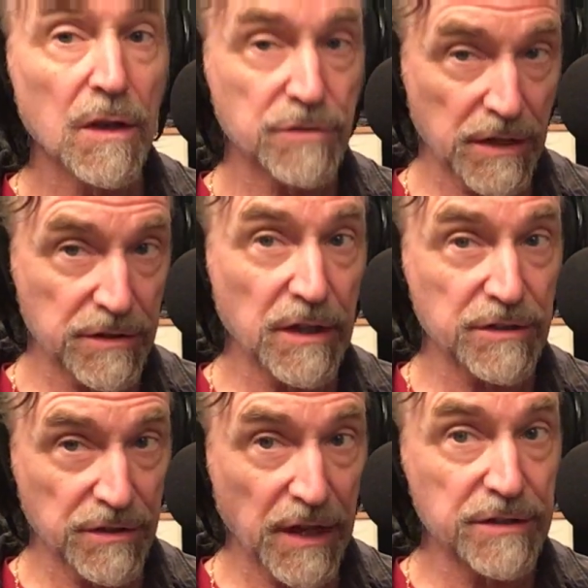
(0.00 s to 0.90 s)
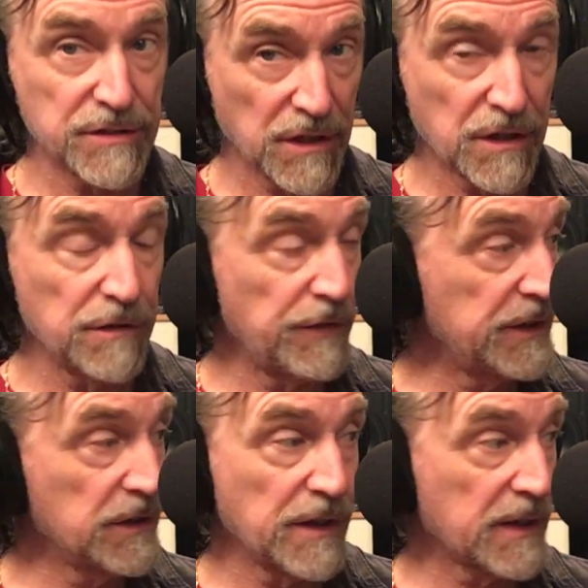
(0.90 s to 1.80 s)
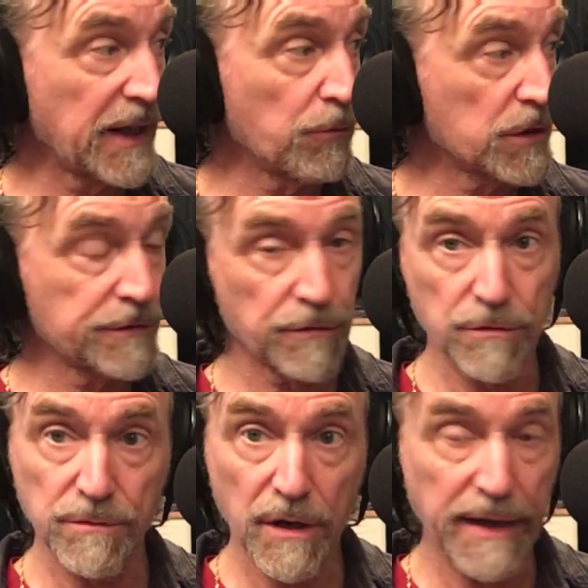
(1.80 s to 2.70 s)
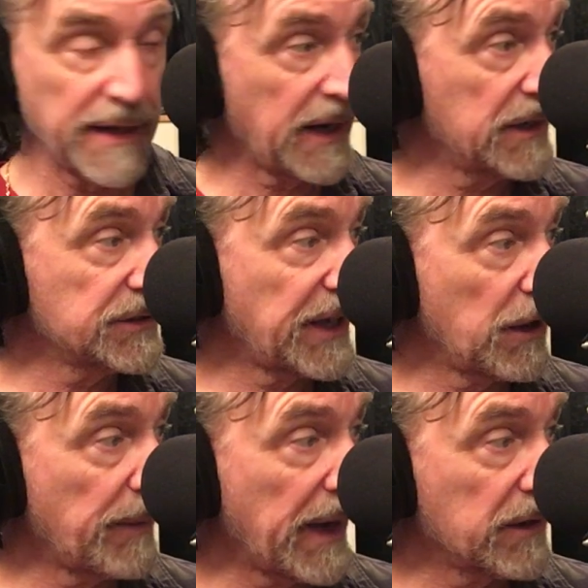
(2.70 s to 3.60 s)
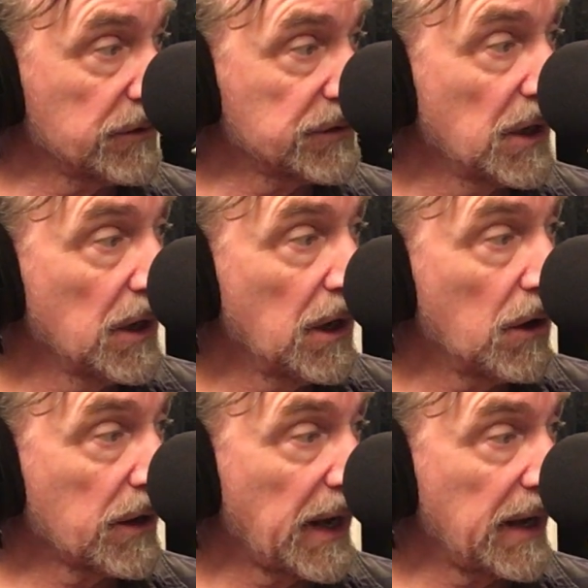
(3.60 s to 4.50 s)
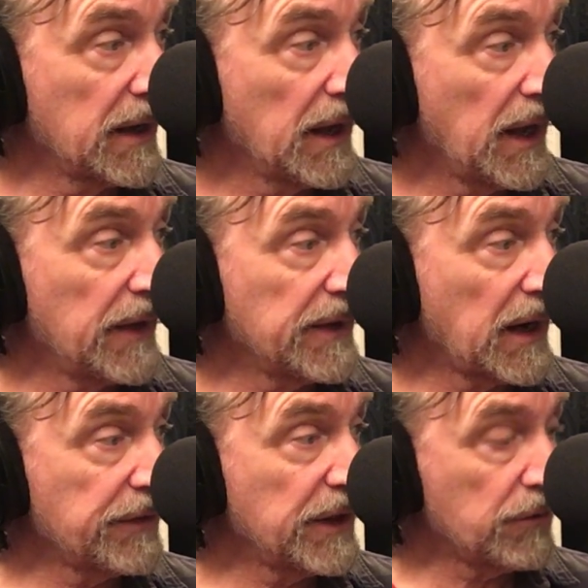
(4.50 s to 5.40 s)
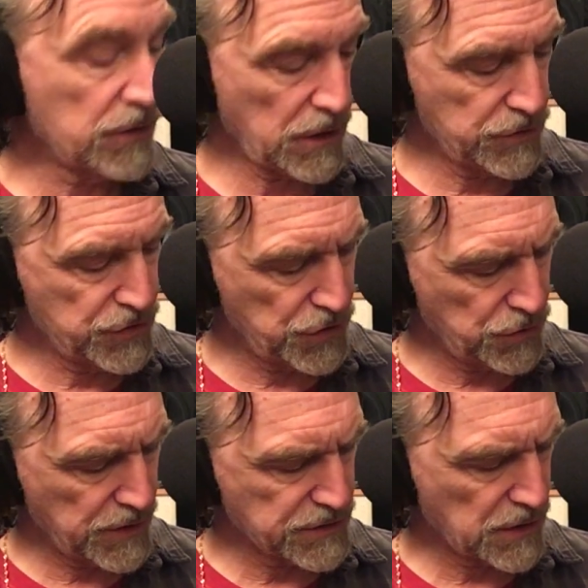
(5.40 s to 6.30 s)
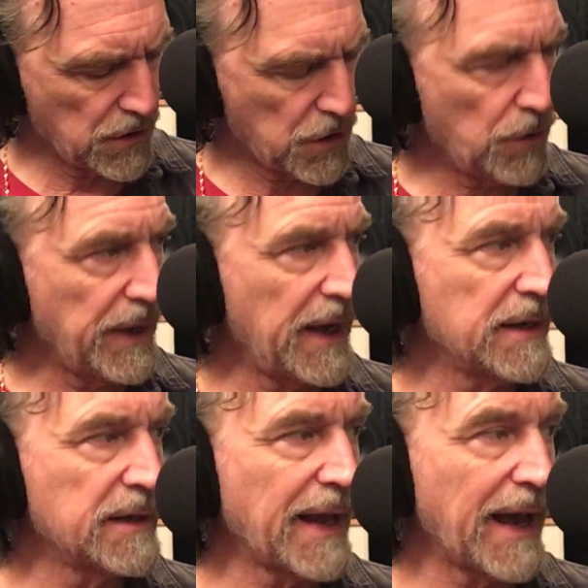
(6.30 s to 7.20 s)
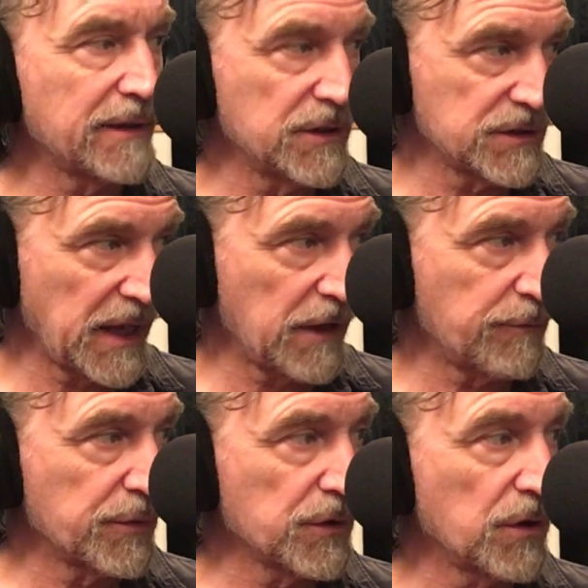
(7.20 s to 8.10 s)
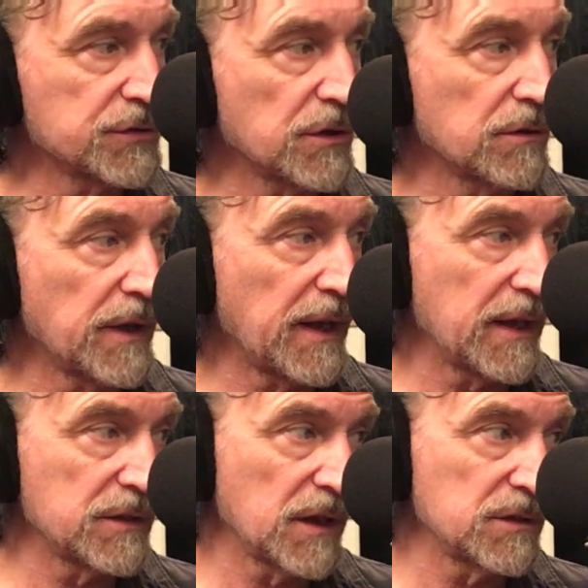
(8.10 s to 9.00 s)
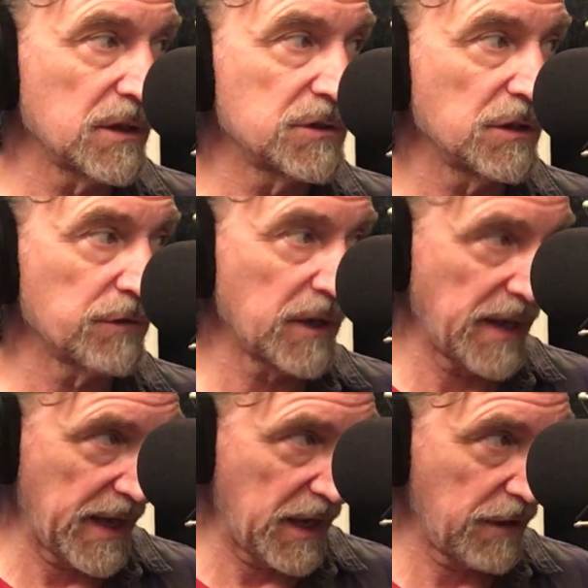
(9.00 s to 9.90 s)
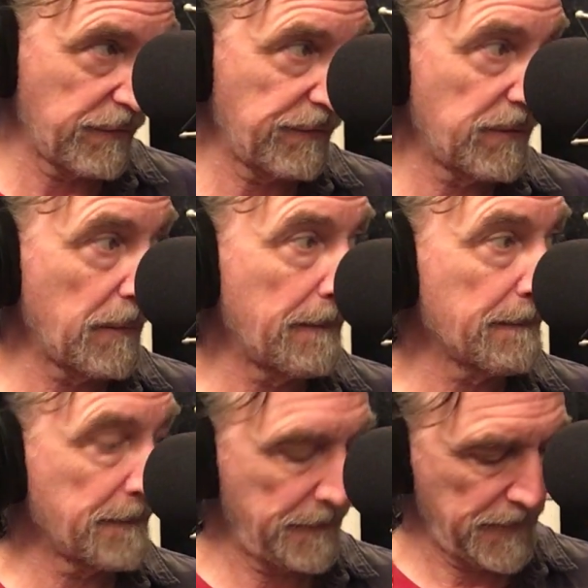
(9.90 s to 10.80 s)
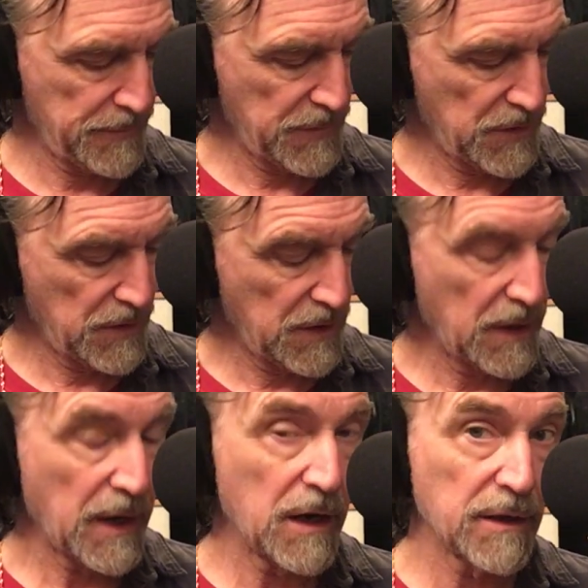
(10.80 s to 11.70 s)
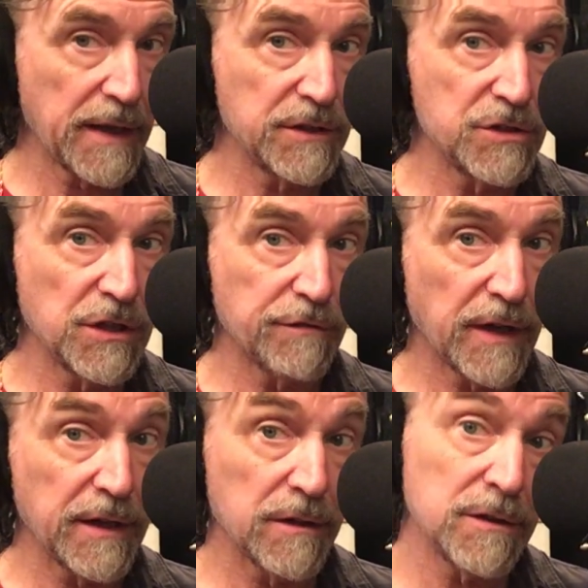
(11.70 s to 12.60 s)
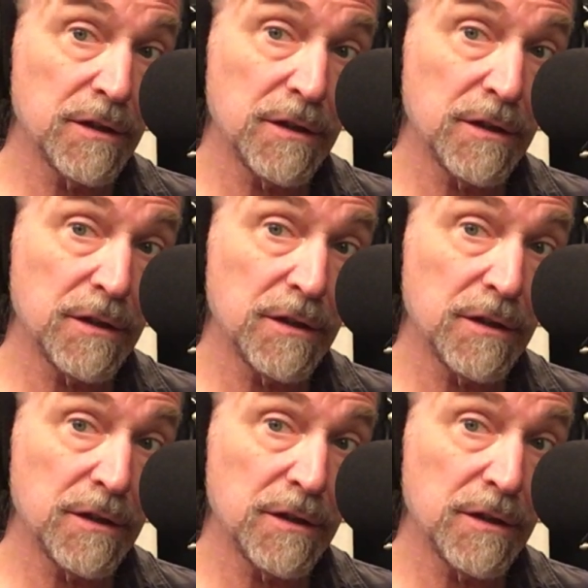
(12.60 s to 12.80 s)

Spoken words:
So that's a nice convenient thing, and that works for any kind of scale patterns. Okay, and then I think what I'll do is I'll go ahead and add this F below, so G flat, F, and I'll add the G flat here.